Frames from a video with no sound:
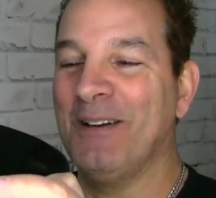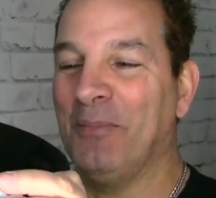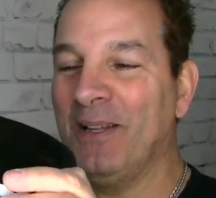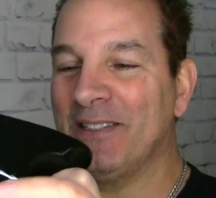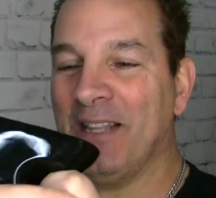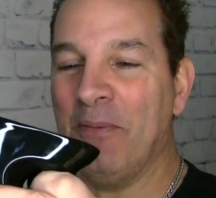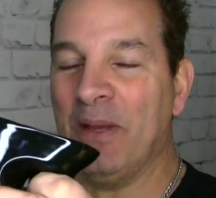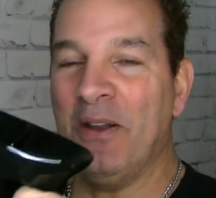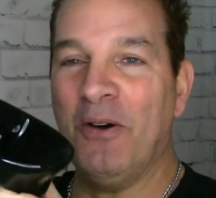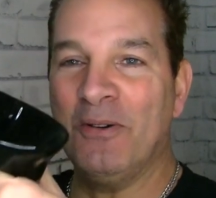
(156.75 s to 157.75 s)
Please let
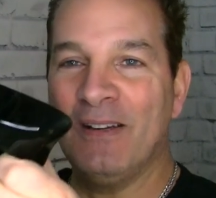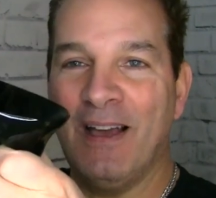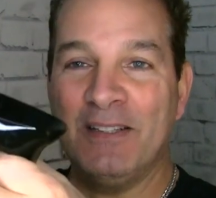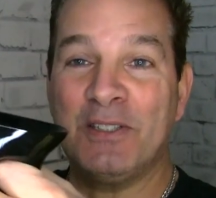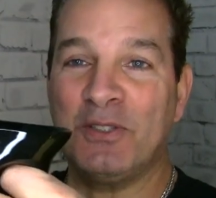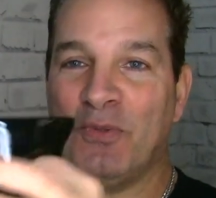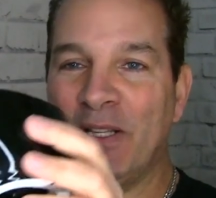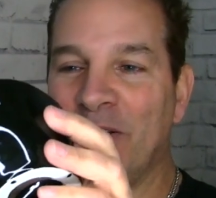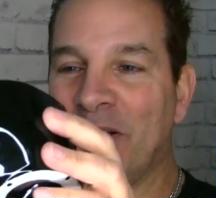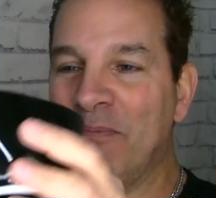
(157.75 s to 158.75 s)
me know. It's a
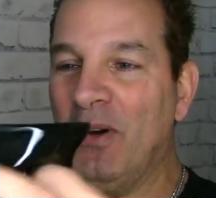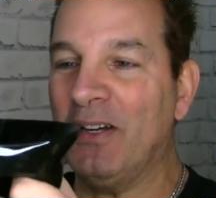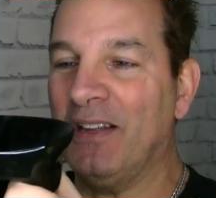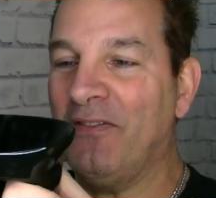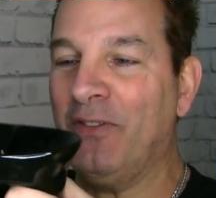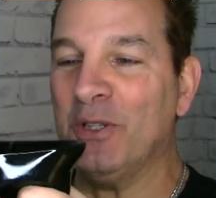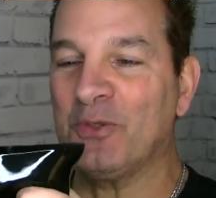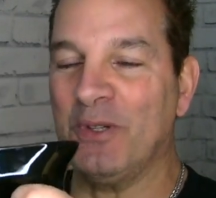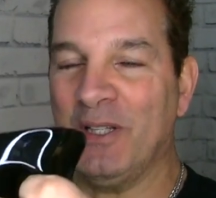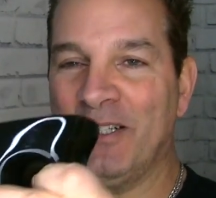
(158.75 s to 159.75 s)
sweet looking mug and
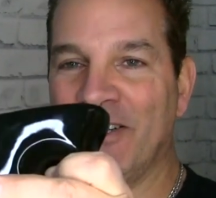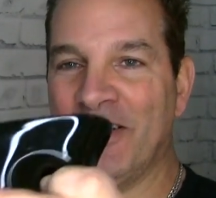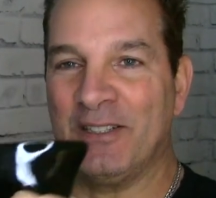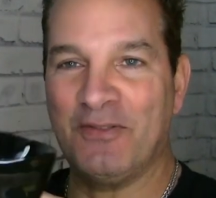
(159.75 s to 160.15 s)
feels really good.